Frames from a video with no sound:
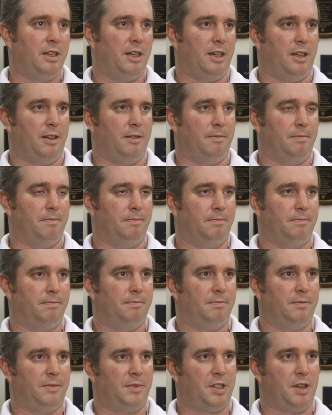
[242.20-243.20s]
Um,
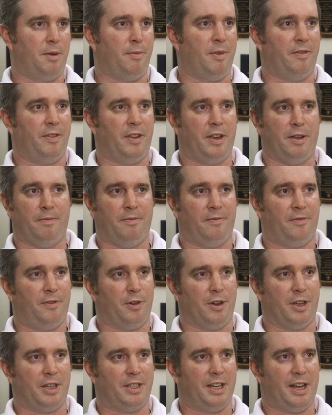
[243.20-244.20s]
some of them,
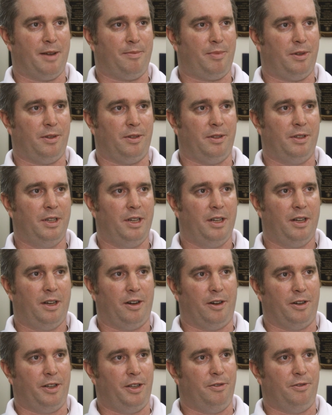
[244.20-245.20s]
for example,
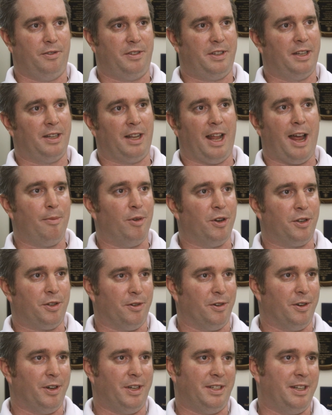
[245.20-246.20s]
are used in
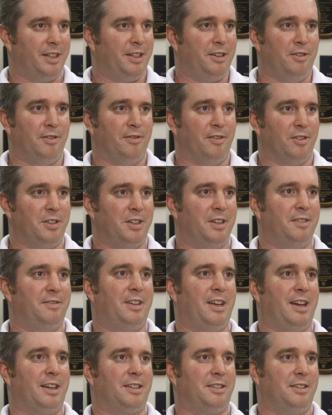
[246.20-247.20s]
laboratories at the University of
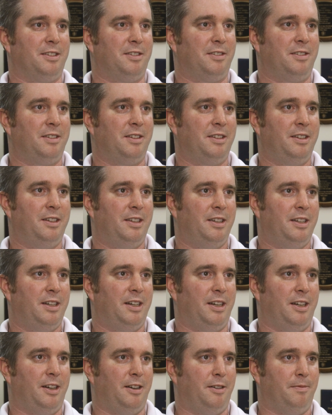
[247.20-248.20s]
Texas
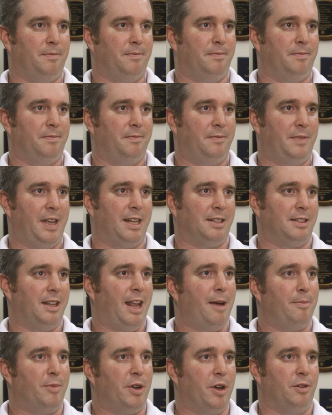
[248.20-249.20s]
Um, as
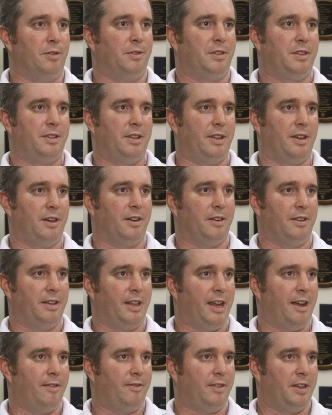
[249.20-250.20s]
lab coats. They're,
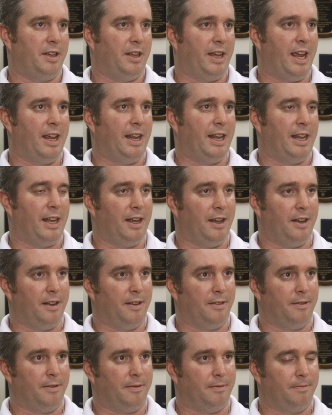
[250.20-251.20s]
they have a,
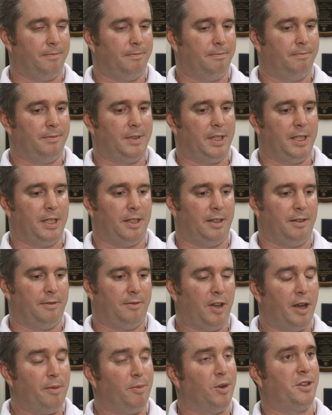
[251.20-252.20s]
a, a
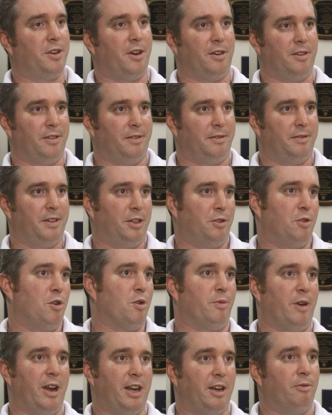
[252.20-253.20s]
flame retardant
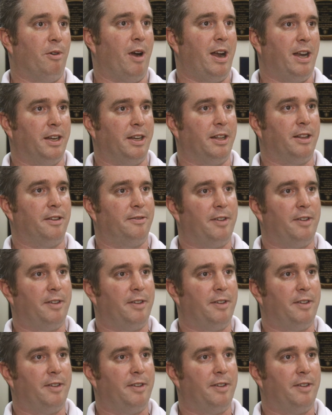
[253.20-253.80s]
incorporated right into the